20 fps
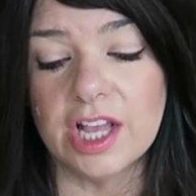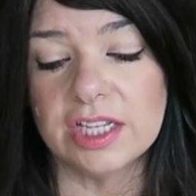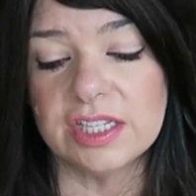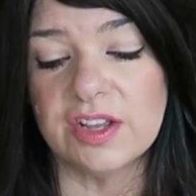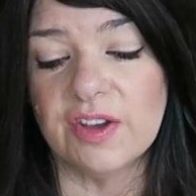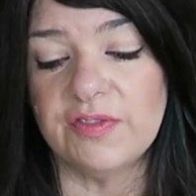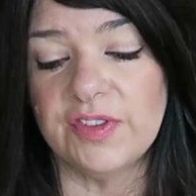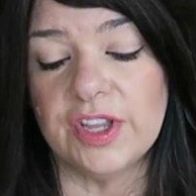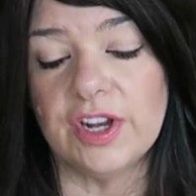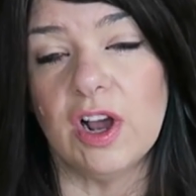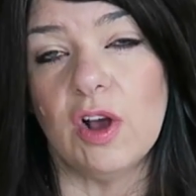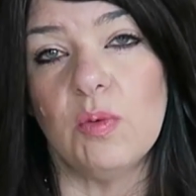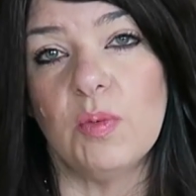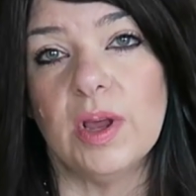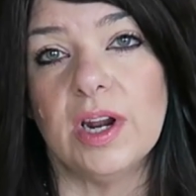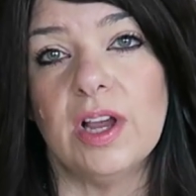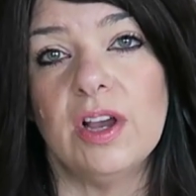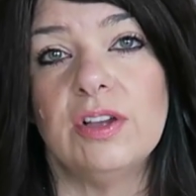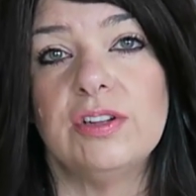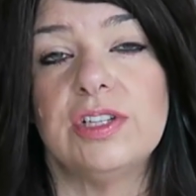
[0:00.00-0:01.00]
So if you don't
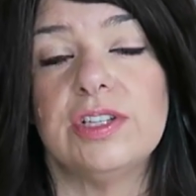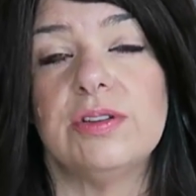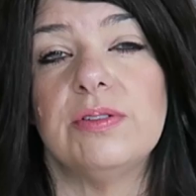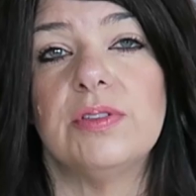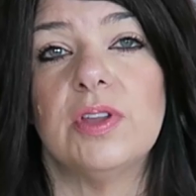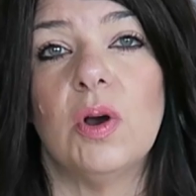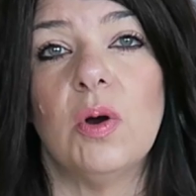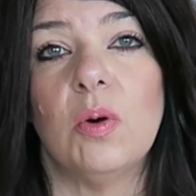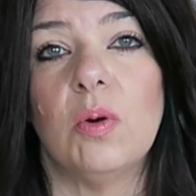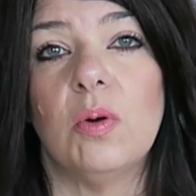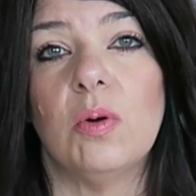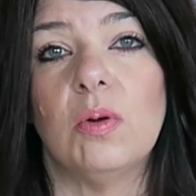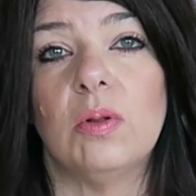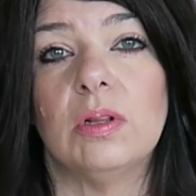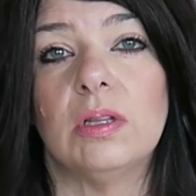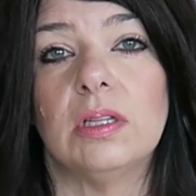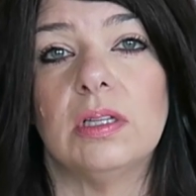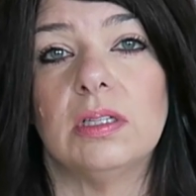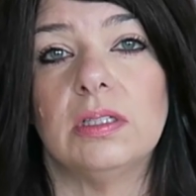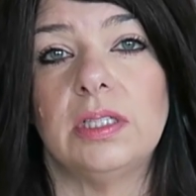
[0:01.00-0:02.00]
want to do the
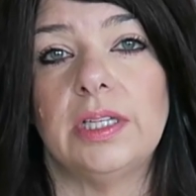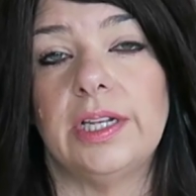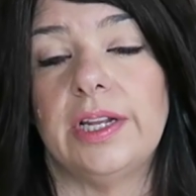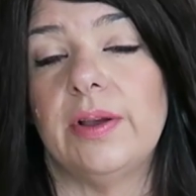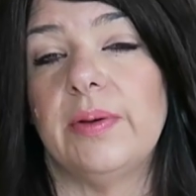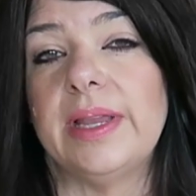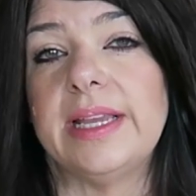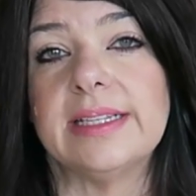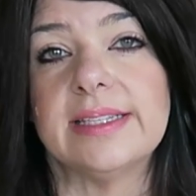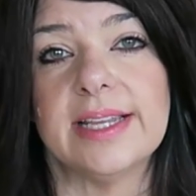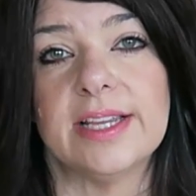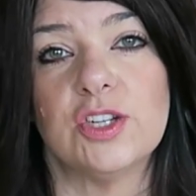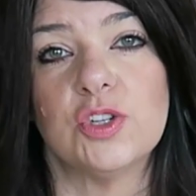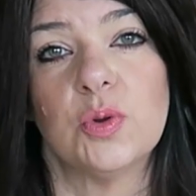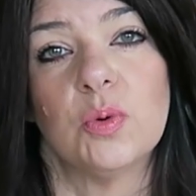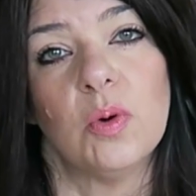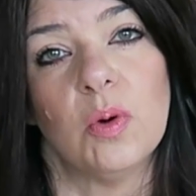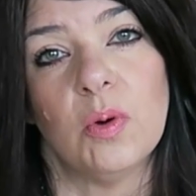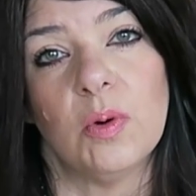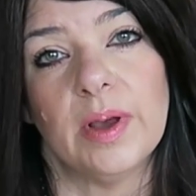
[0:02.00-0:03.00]
whole, you know,
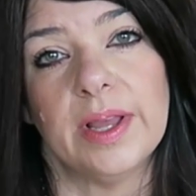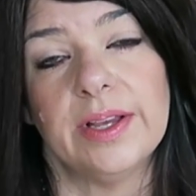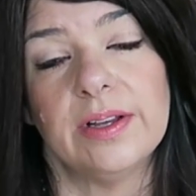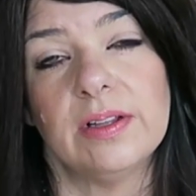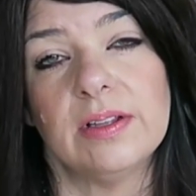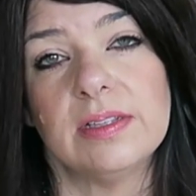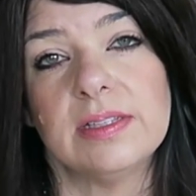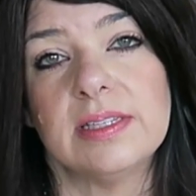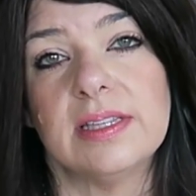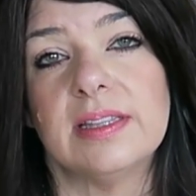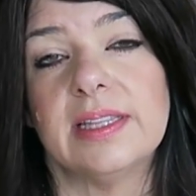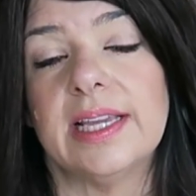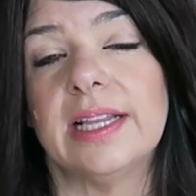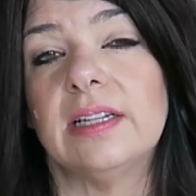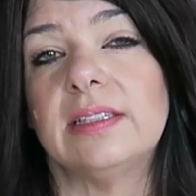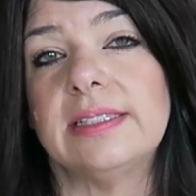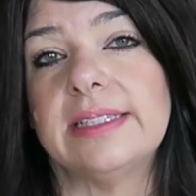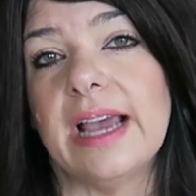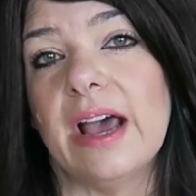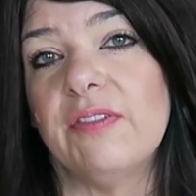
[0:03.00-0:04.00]
essential oils,
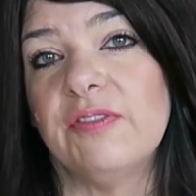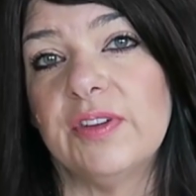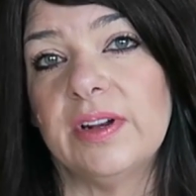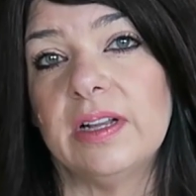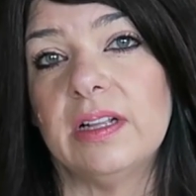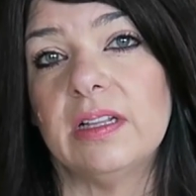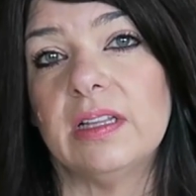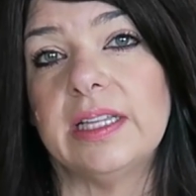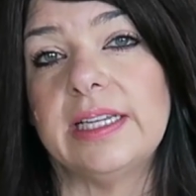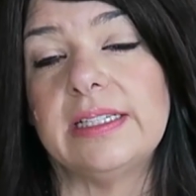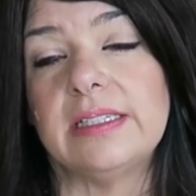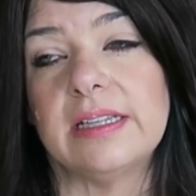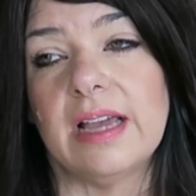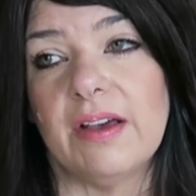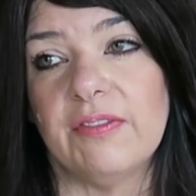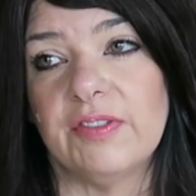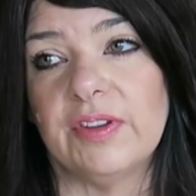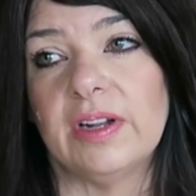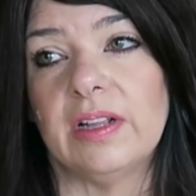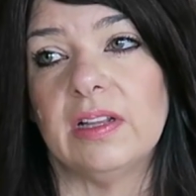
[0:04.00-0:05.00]
then
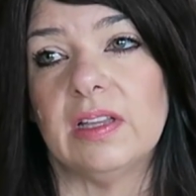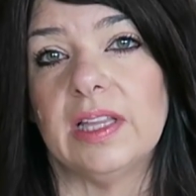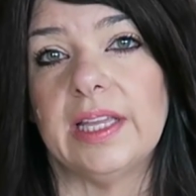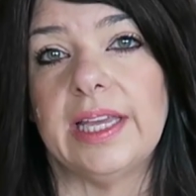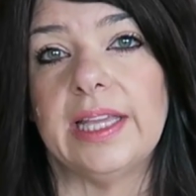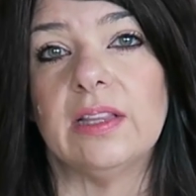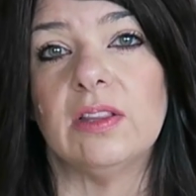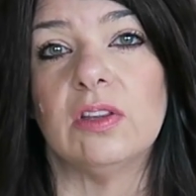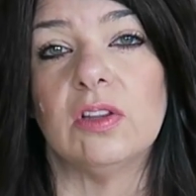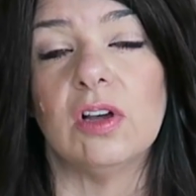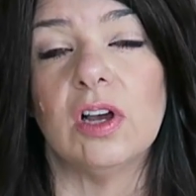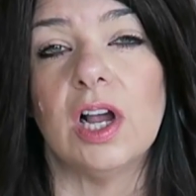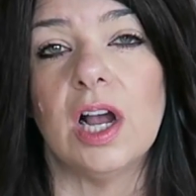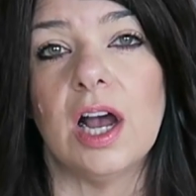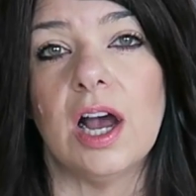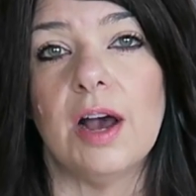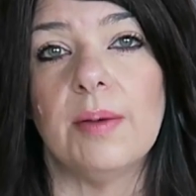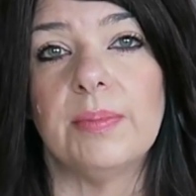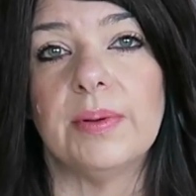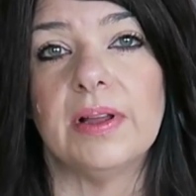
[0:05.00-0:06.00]
definitely look
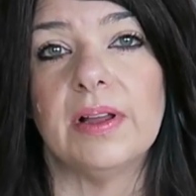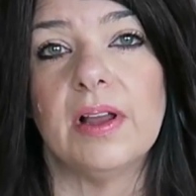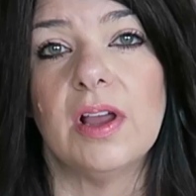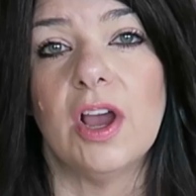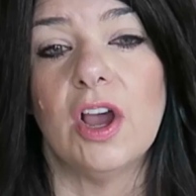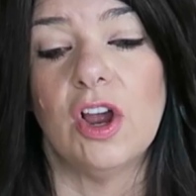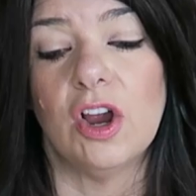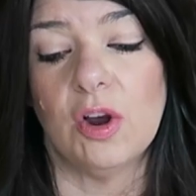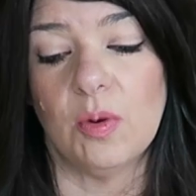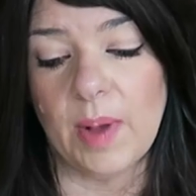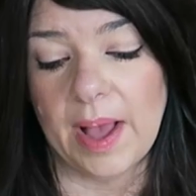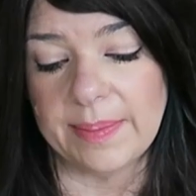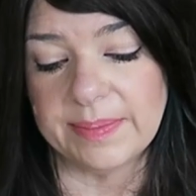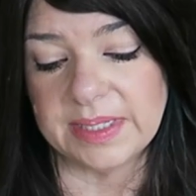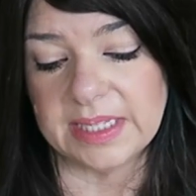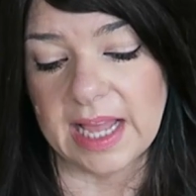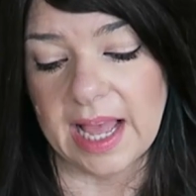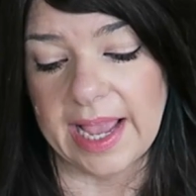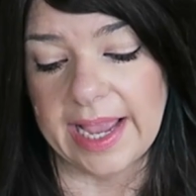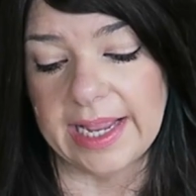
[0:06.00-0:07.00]
up her
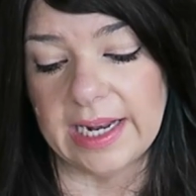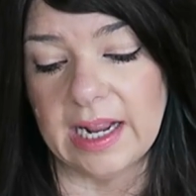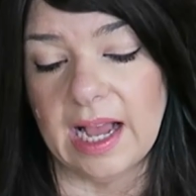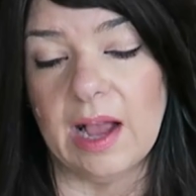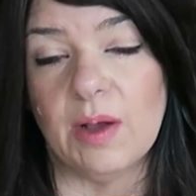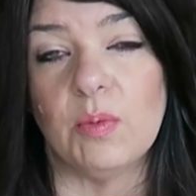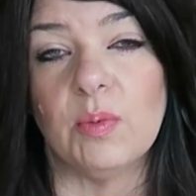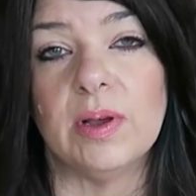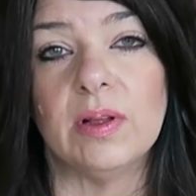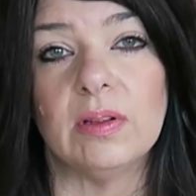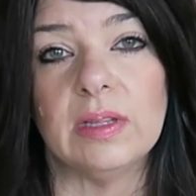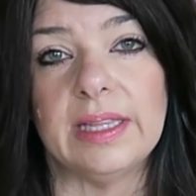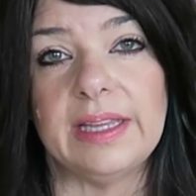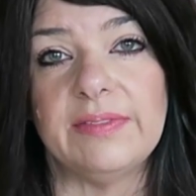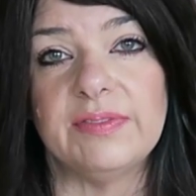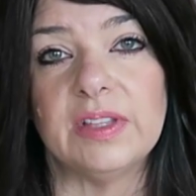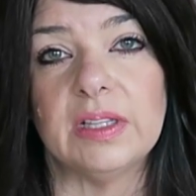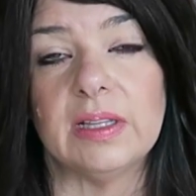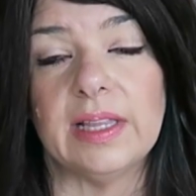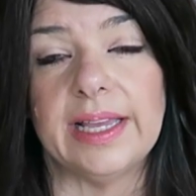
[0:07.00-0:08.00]
website. I will
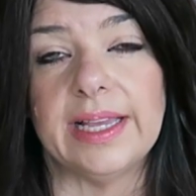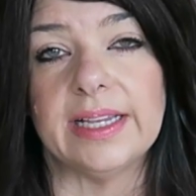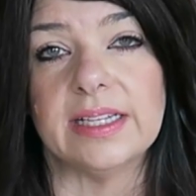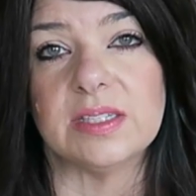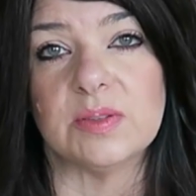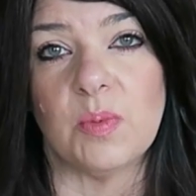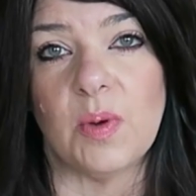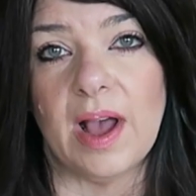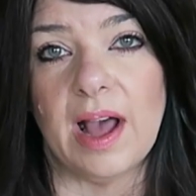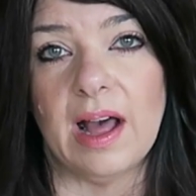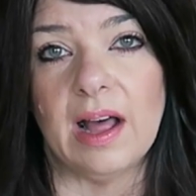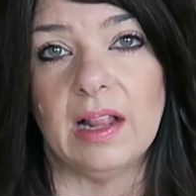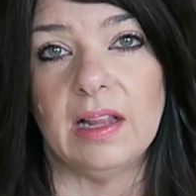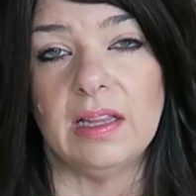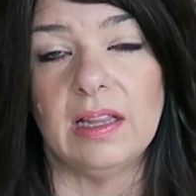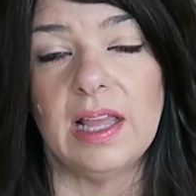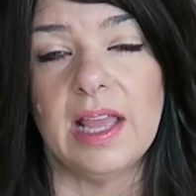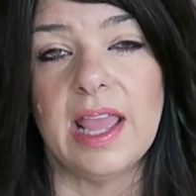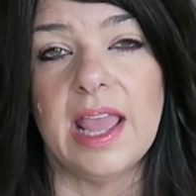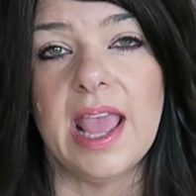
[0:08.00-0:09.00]
leave the link as
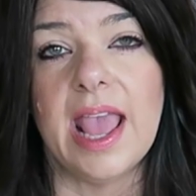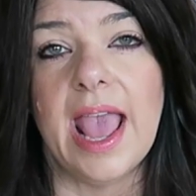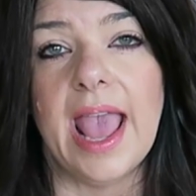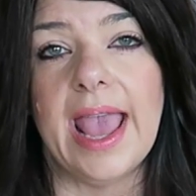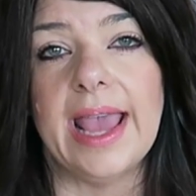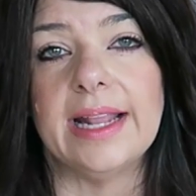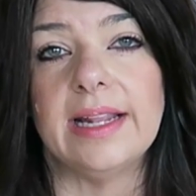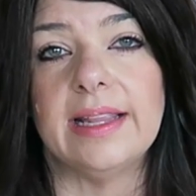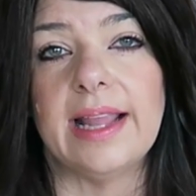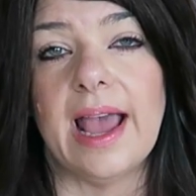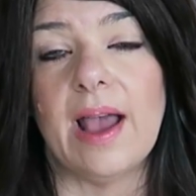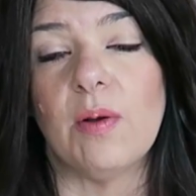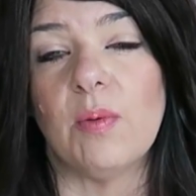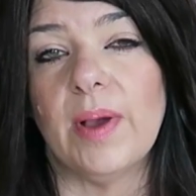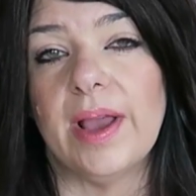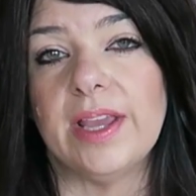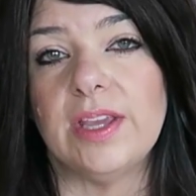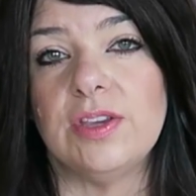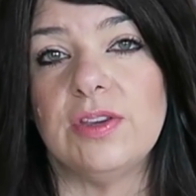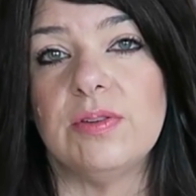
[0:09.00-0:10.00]
well, and that
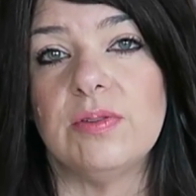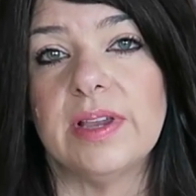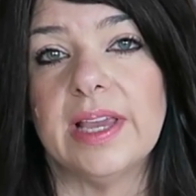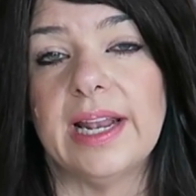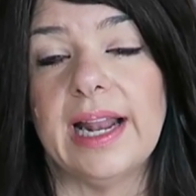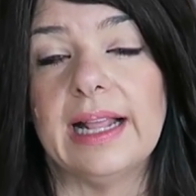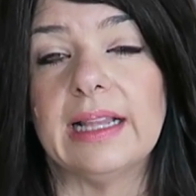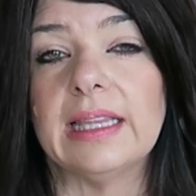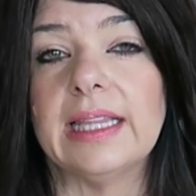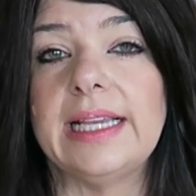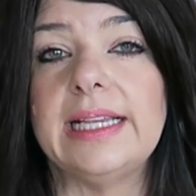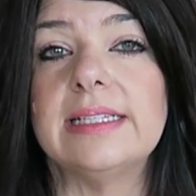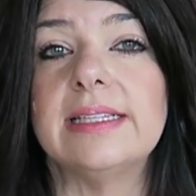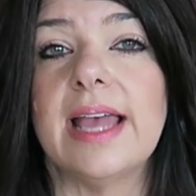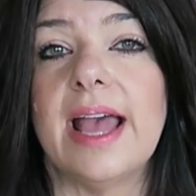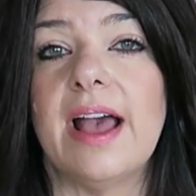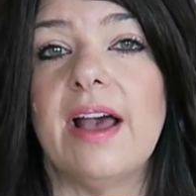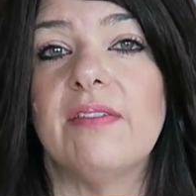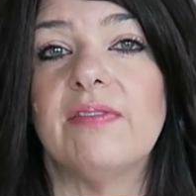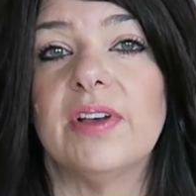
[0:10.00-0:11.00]
way you can at least
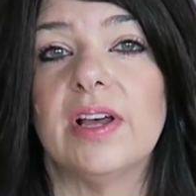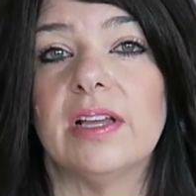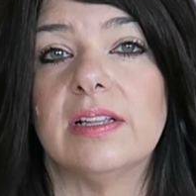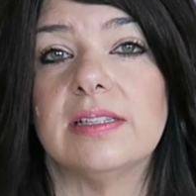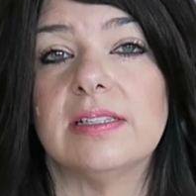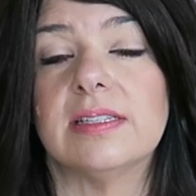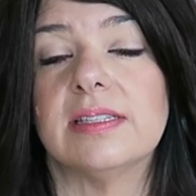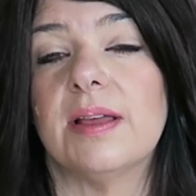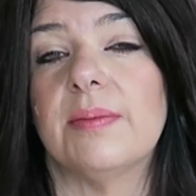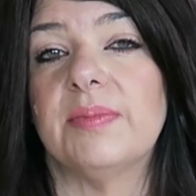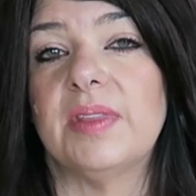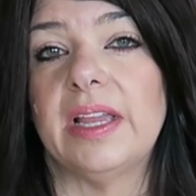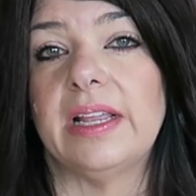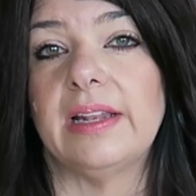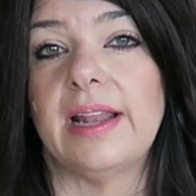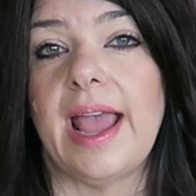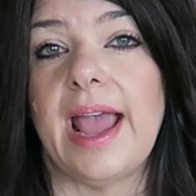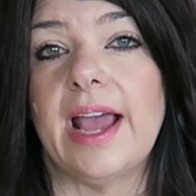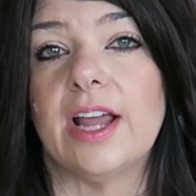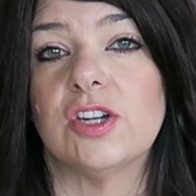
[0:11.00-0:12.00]
have something
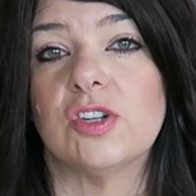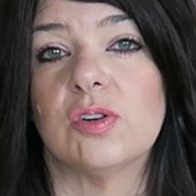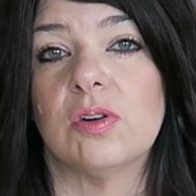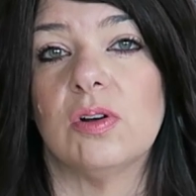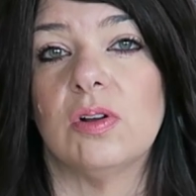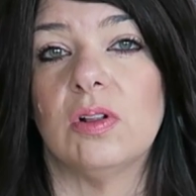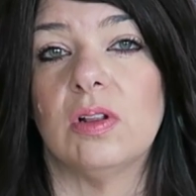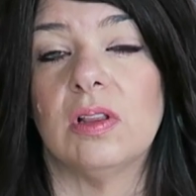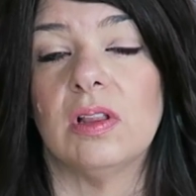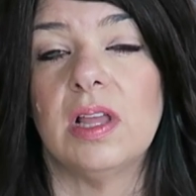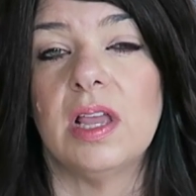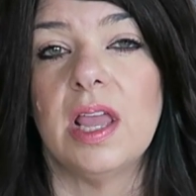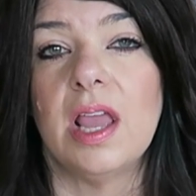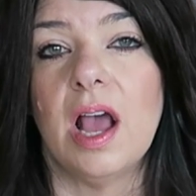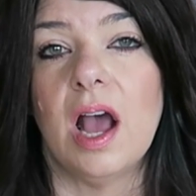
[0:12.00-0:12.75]
natural,